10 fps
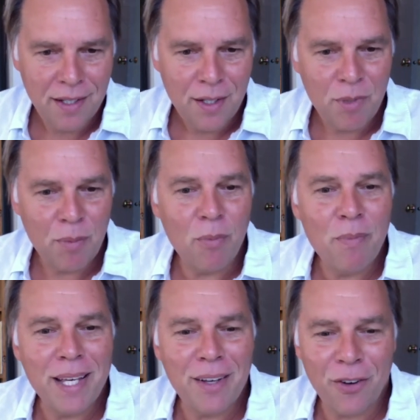People
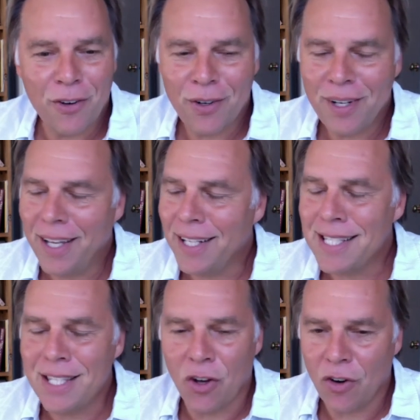make it hard. It's
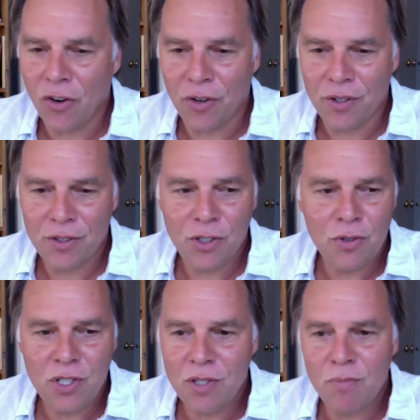not hard. You
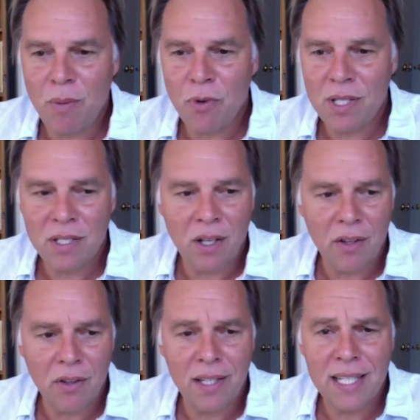just memorize the
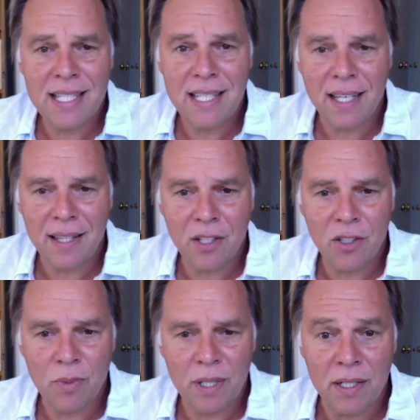dialogue and then say it like you
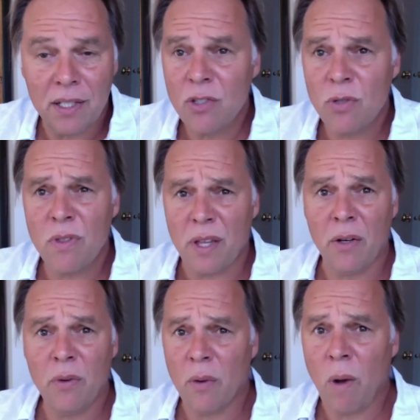mean it. In Sooth, I know
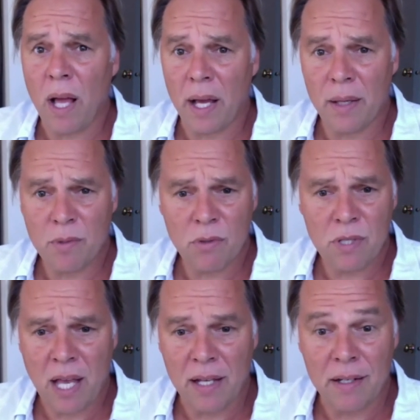not why, I am so
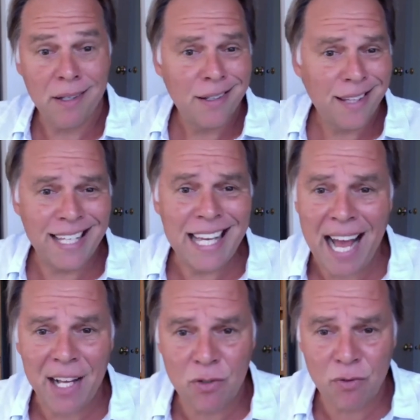sad. Like he
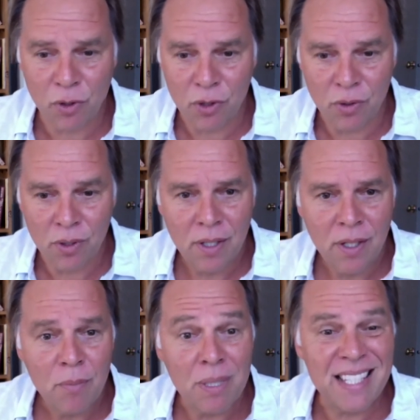acts for you.
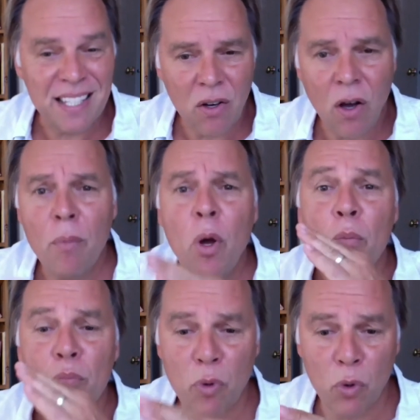But sitcom,
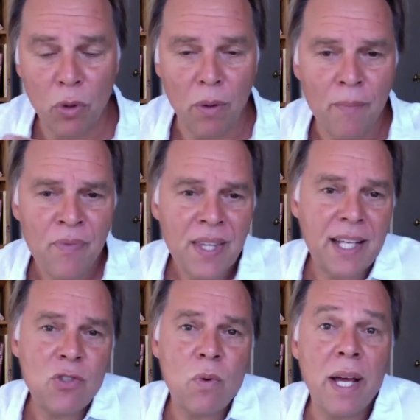brutal.
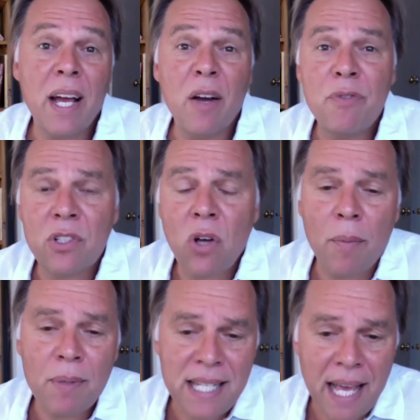That's why of the top
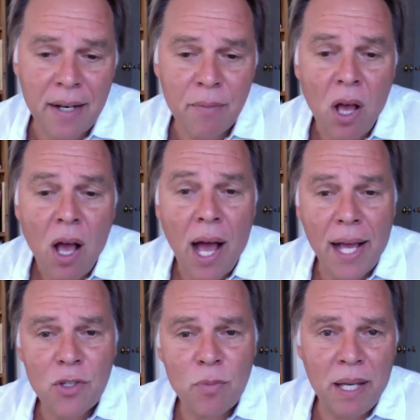10
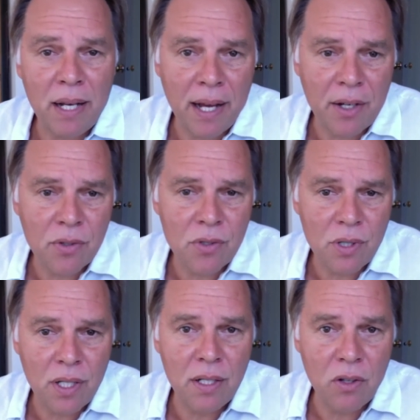highest paid actors
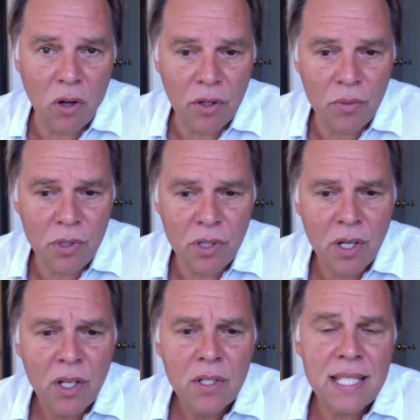in Hollywood,
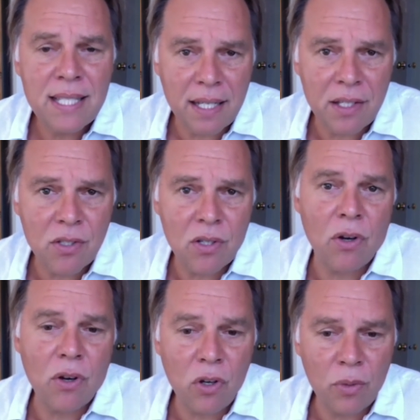6
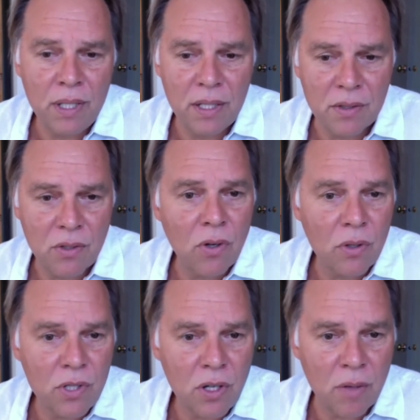are comedians or
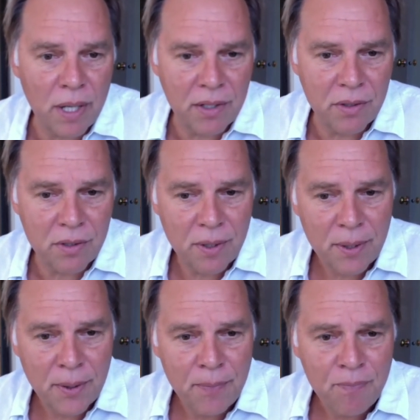sitcom actors.
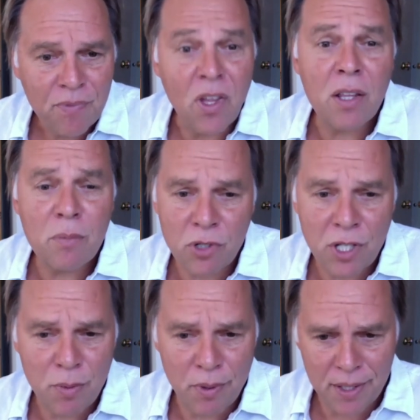None of them are
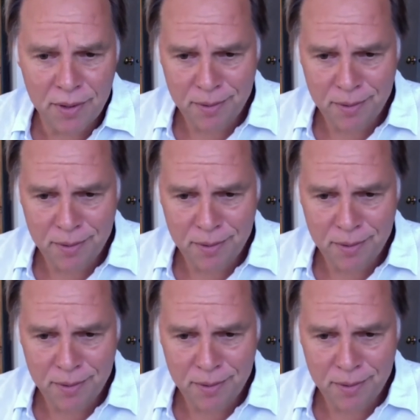Shakespeare actors.